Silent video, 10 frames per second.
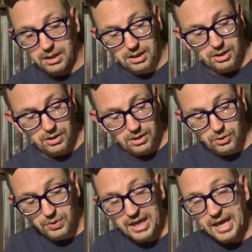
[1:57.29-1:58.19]

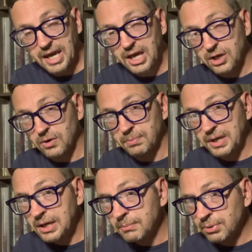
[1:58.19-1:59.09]
UK
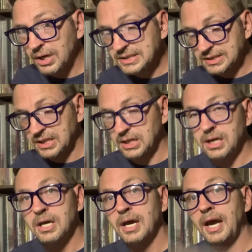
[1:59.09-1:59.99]
European pressing,
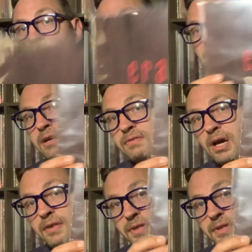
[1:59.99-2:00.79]
and then I've got